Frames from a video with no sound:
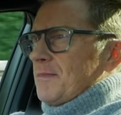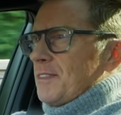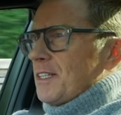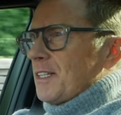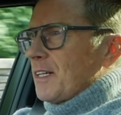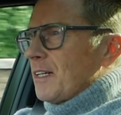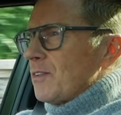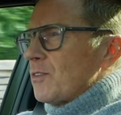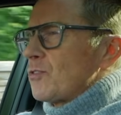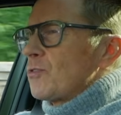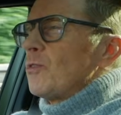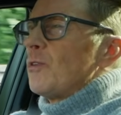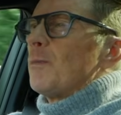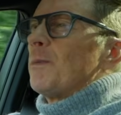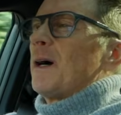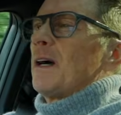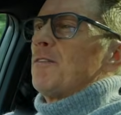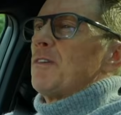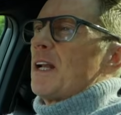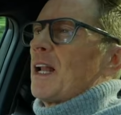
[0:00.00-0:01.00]
You know, it's all
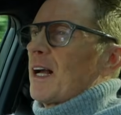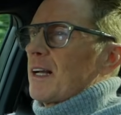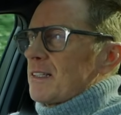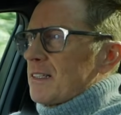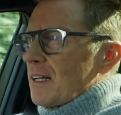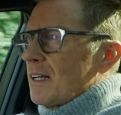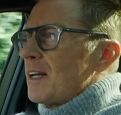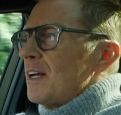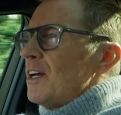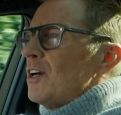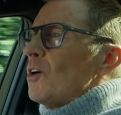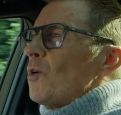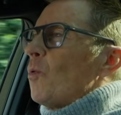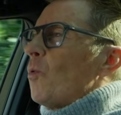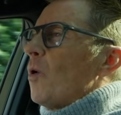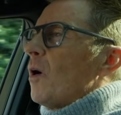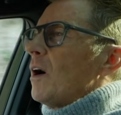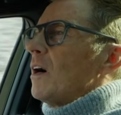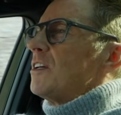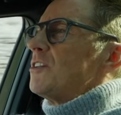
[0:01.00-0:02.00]
about relaxing.
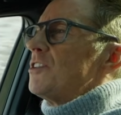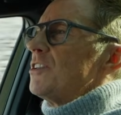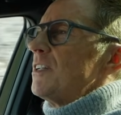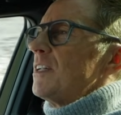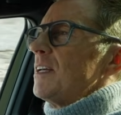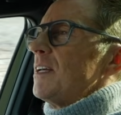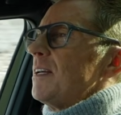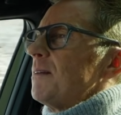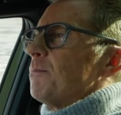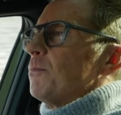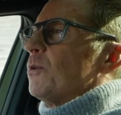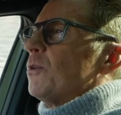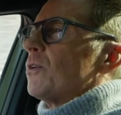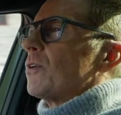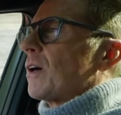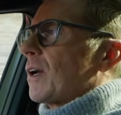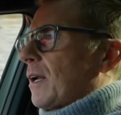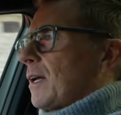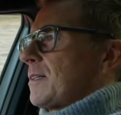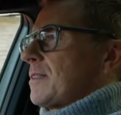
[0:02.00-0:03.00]
Why do you need more
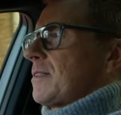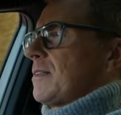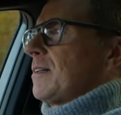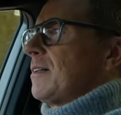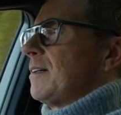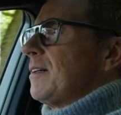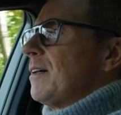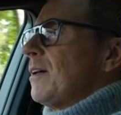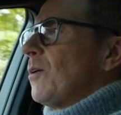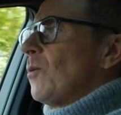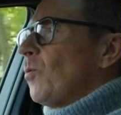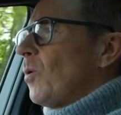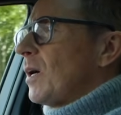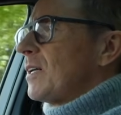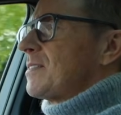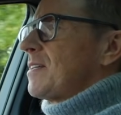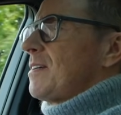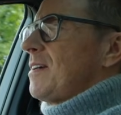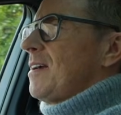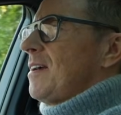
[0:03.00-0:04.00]
clutter?
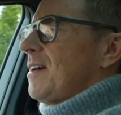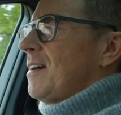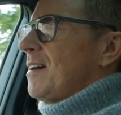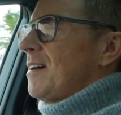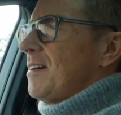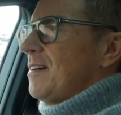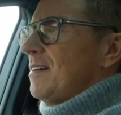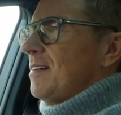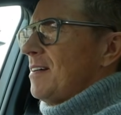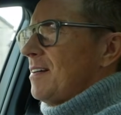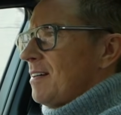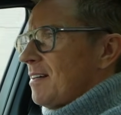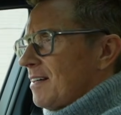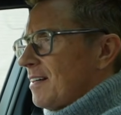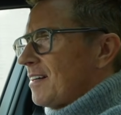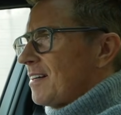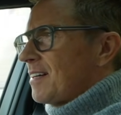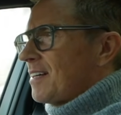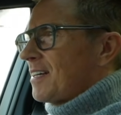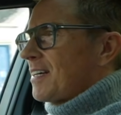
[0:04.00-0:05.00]
One gear,
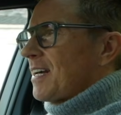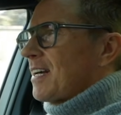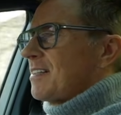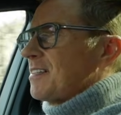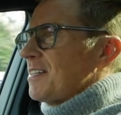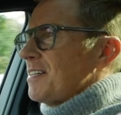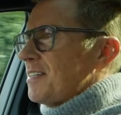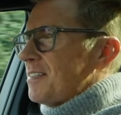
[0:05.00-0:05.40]
get to your